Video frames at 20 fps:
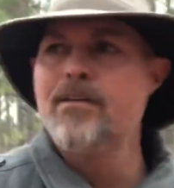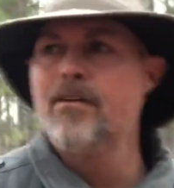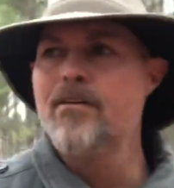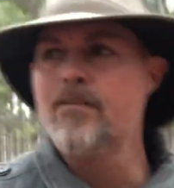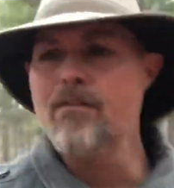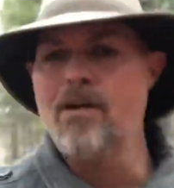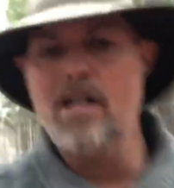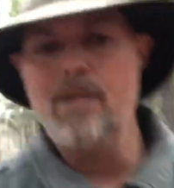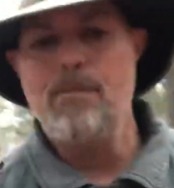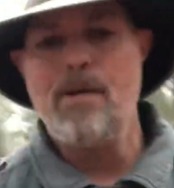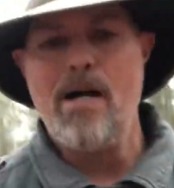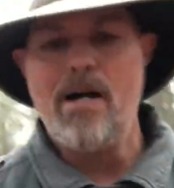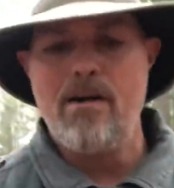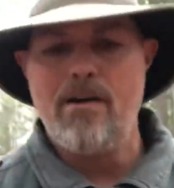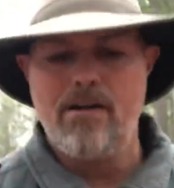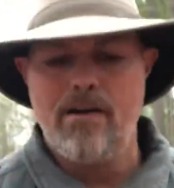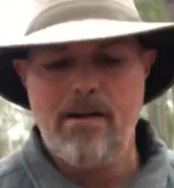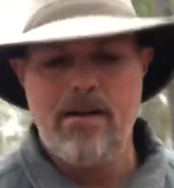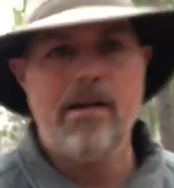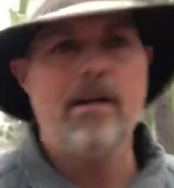right about,
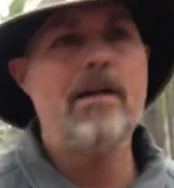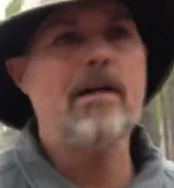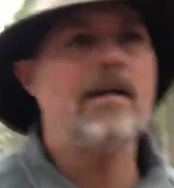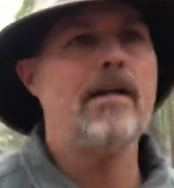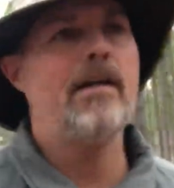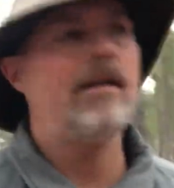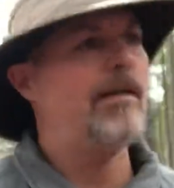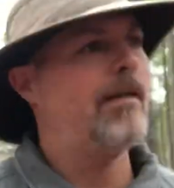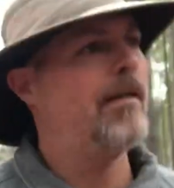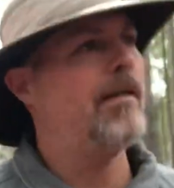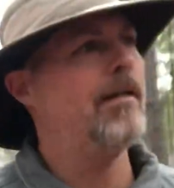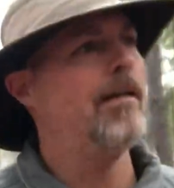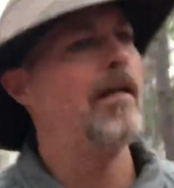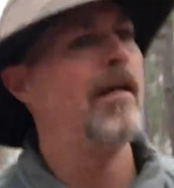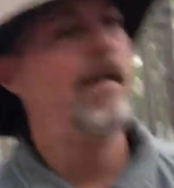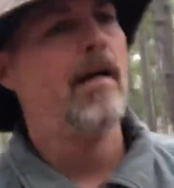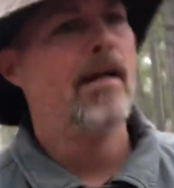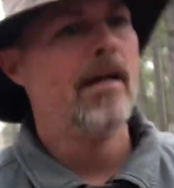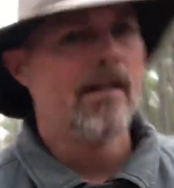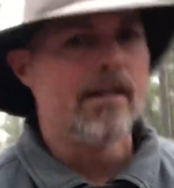
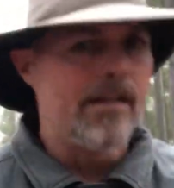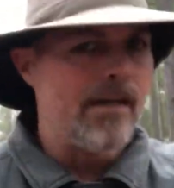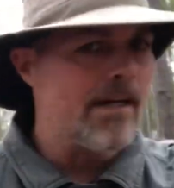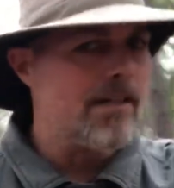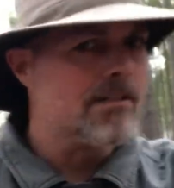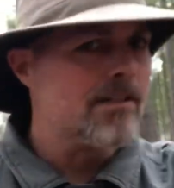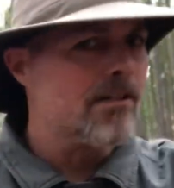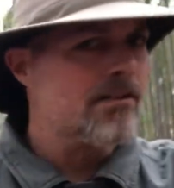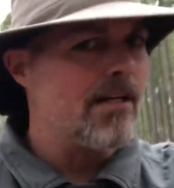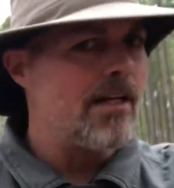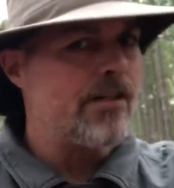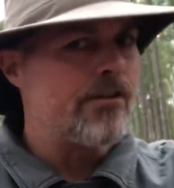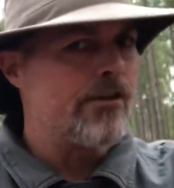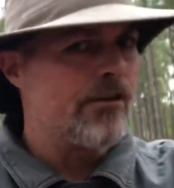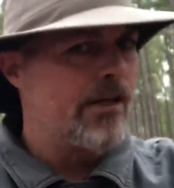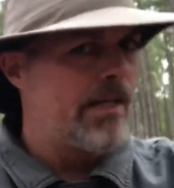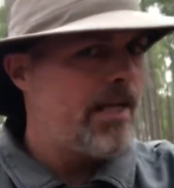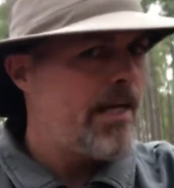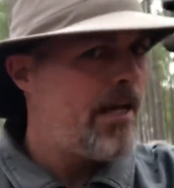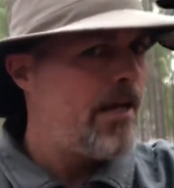yeah, because there's that
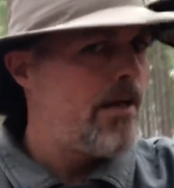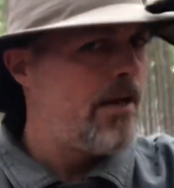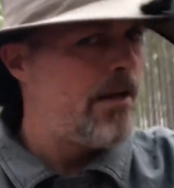tree.